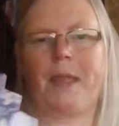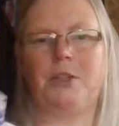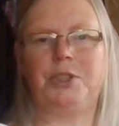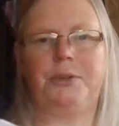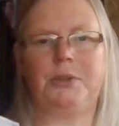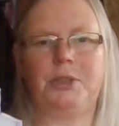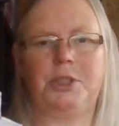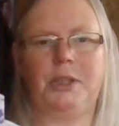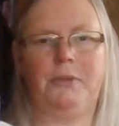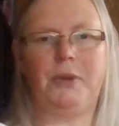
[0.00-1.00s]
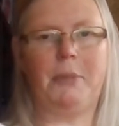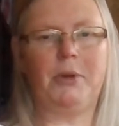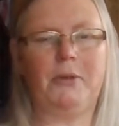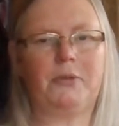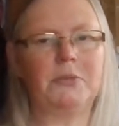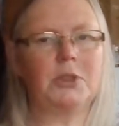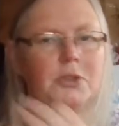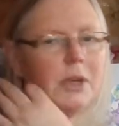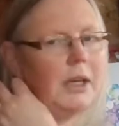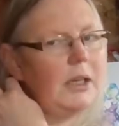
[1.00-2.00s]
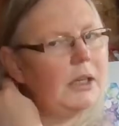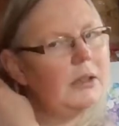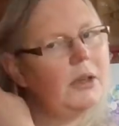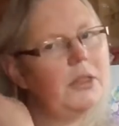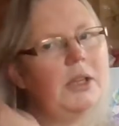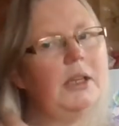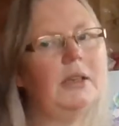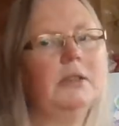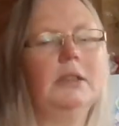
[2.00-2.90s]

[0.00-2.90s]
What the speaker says: Sheridan sheet fabric from Australia, I think.